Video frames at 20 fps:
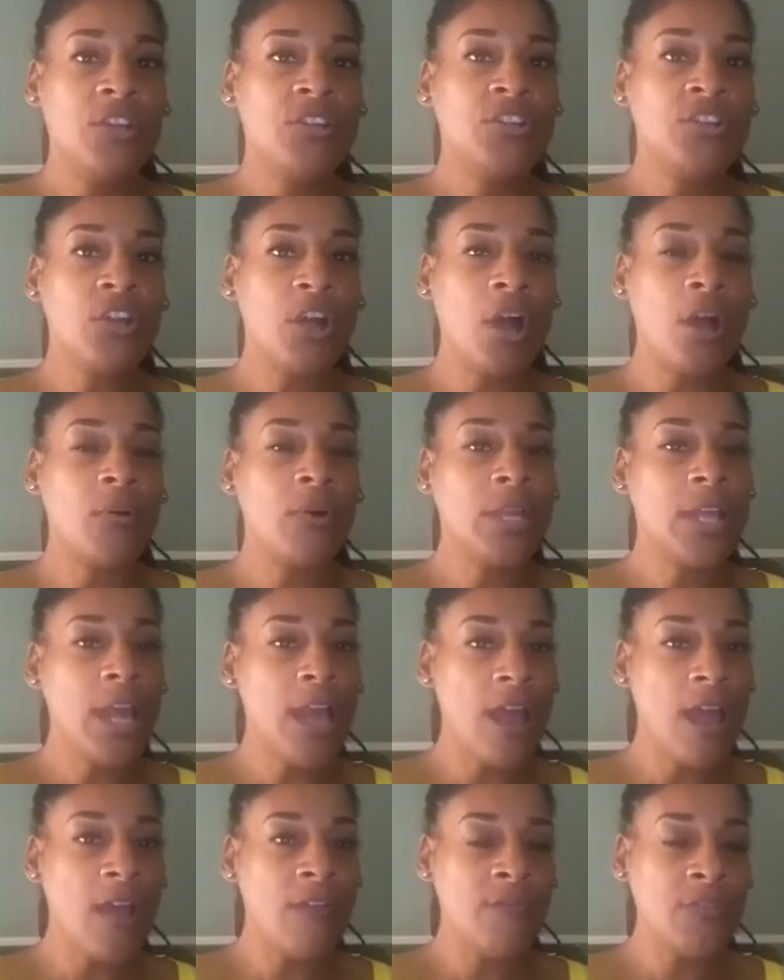Should already
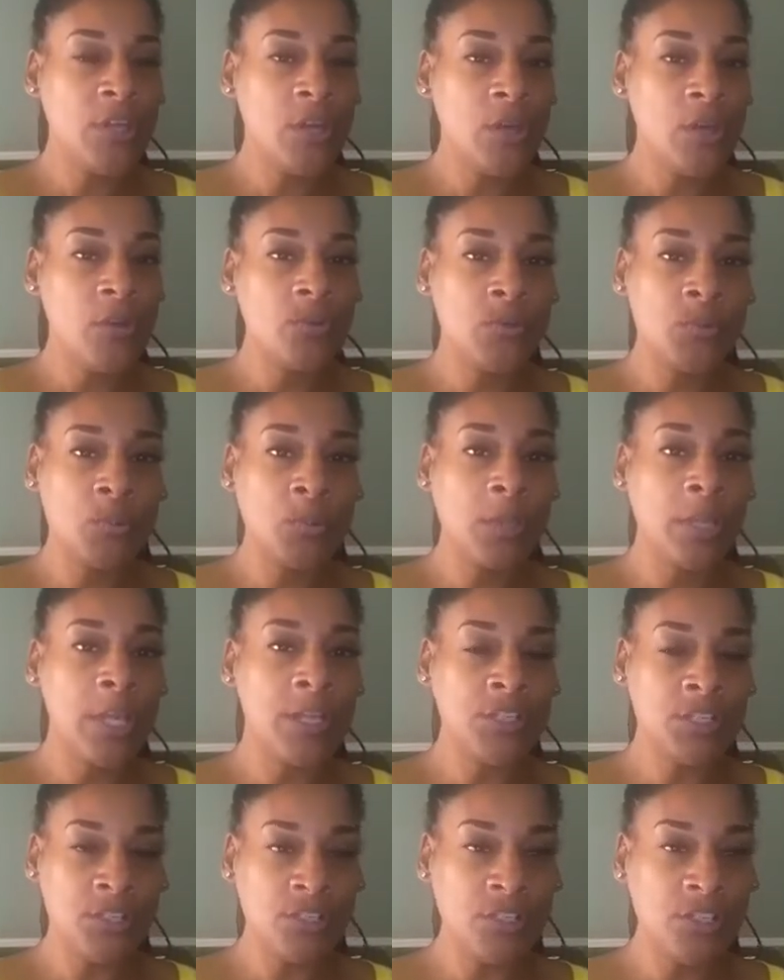have those
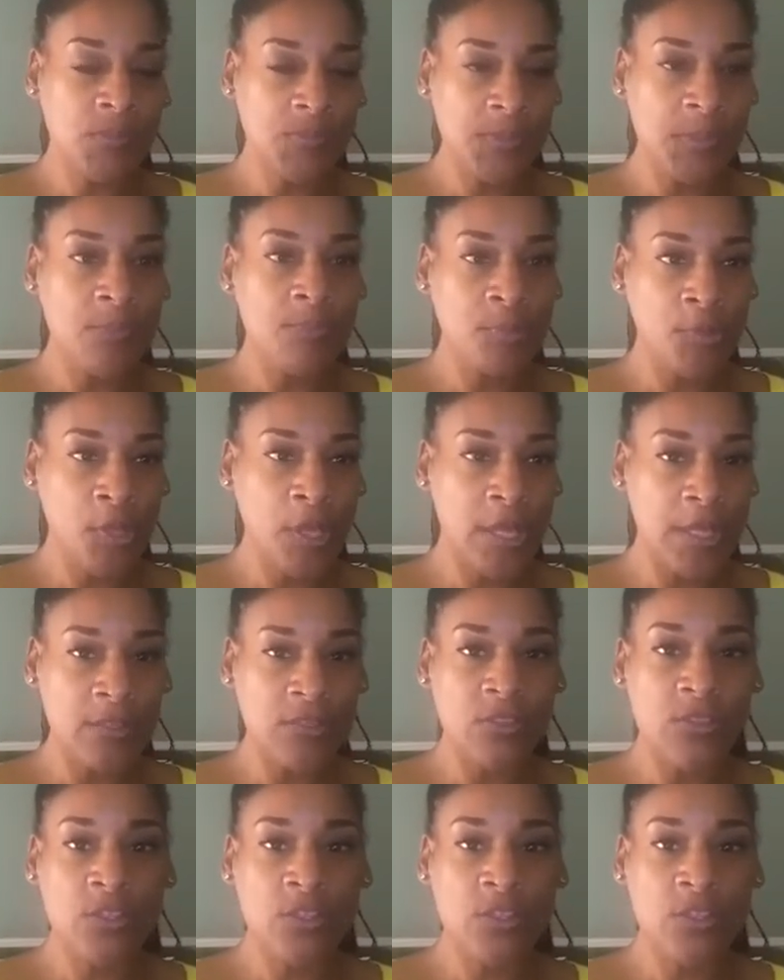relationships in place.